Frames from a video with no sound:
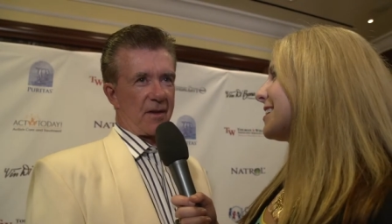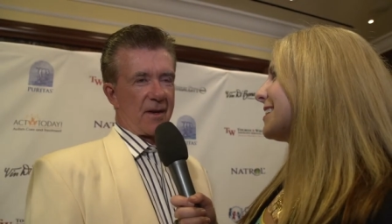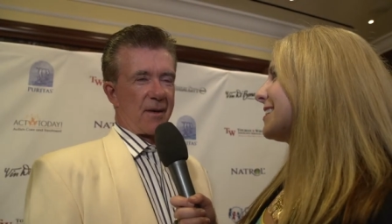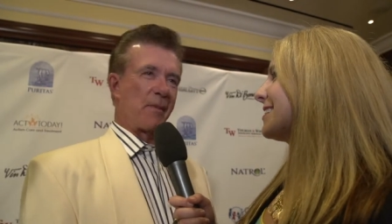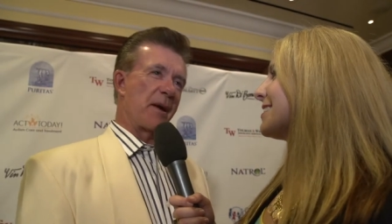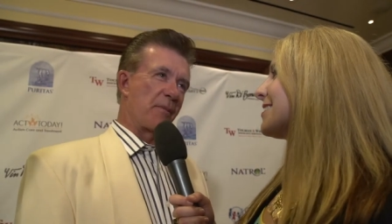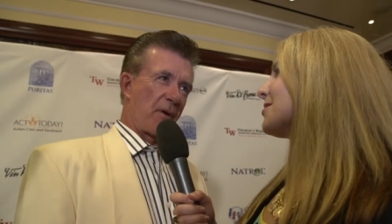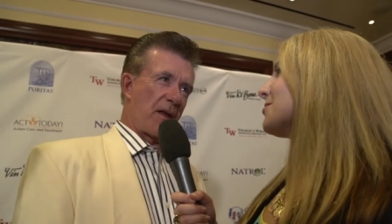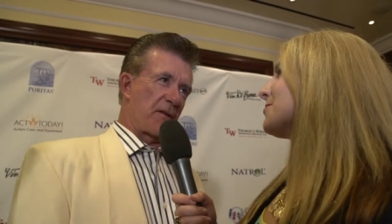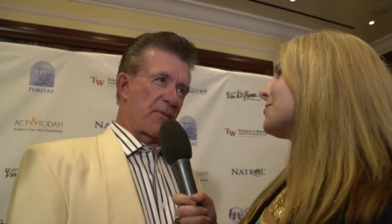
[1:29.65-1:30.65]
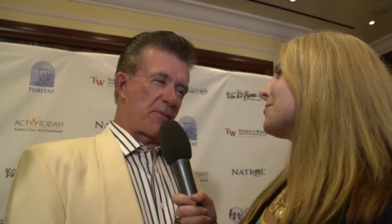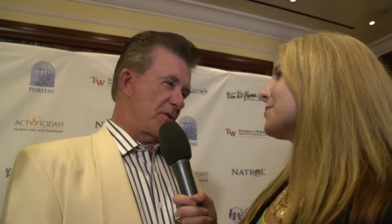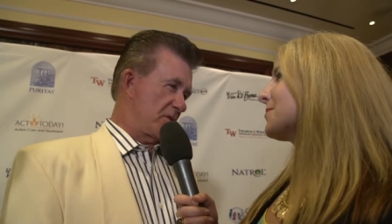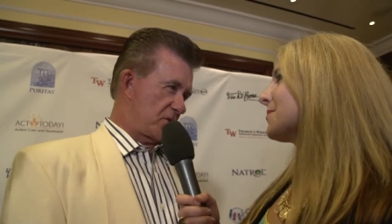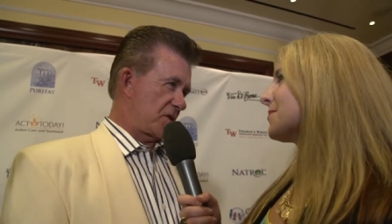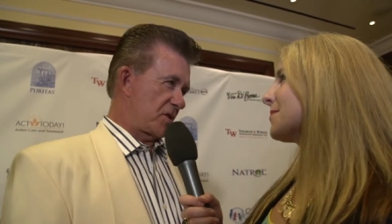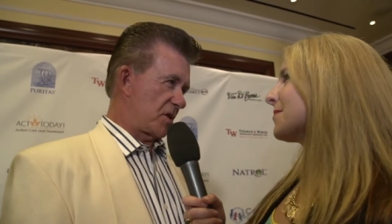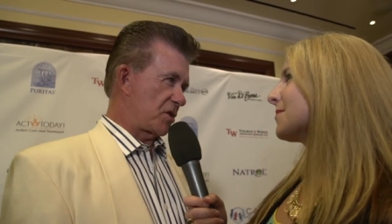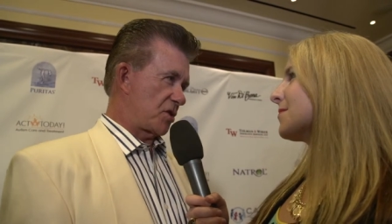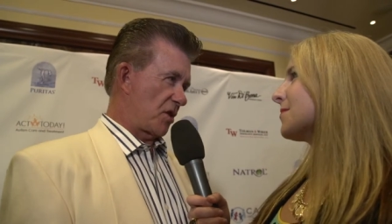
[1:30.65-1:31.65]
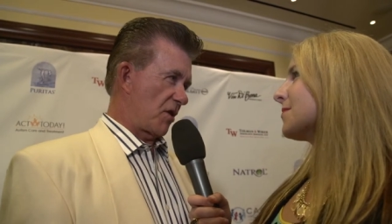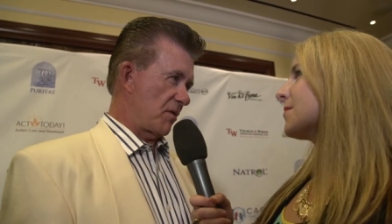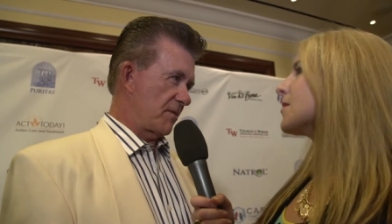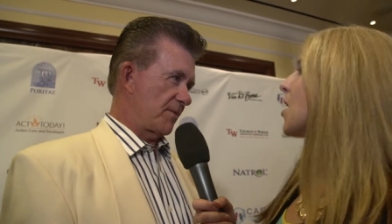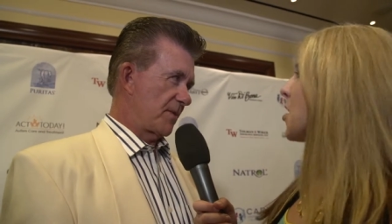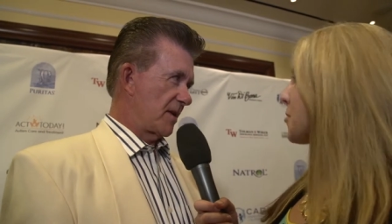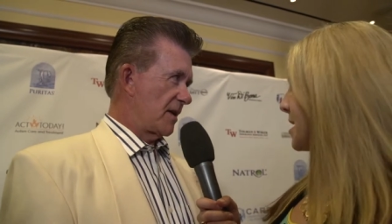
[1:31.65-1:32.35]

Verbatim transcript: My brother produces his show, okay.